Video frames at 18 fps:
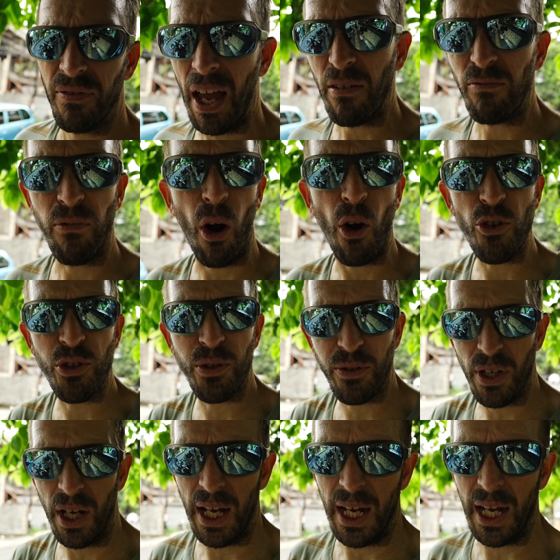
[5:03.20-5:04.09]
that
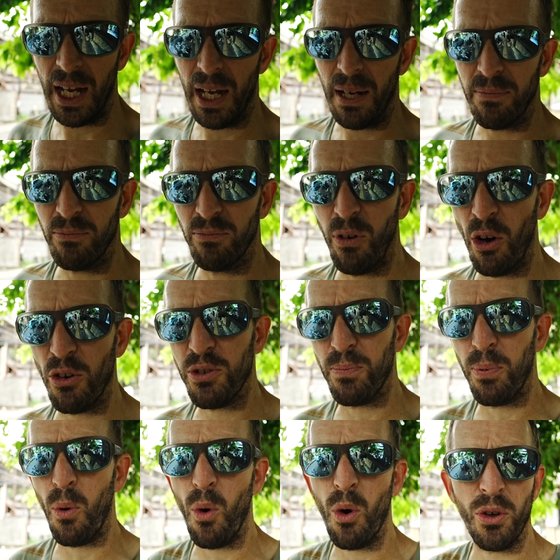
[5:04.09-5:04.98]

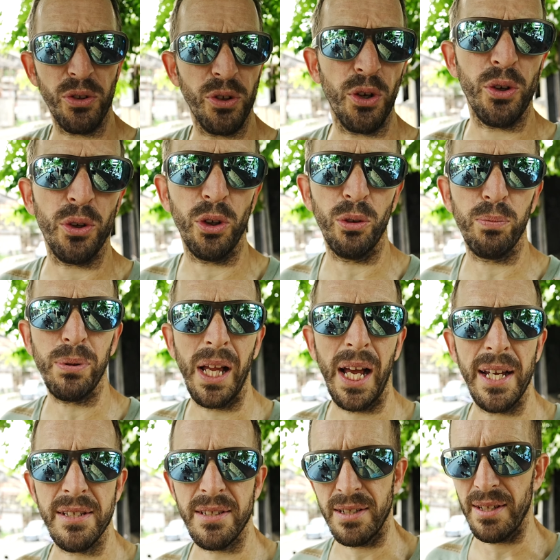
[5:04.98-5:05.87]
roast pork noodle
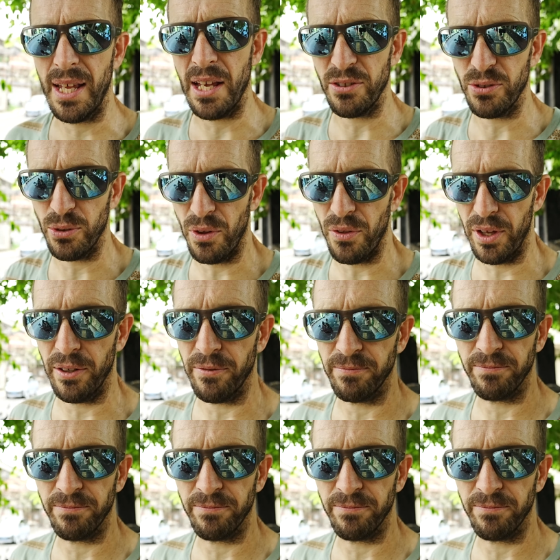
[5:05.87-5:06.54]
place and that sort of thing.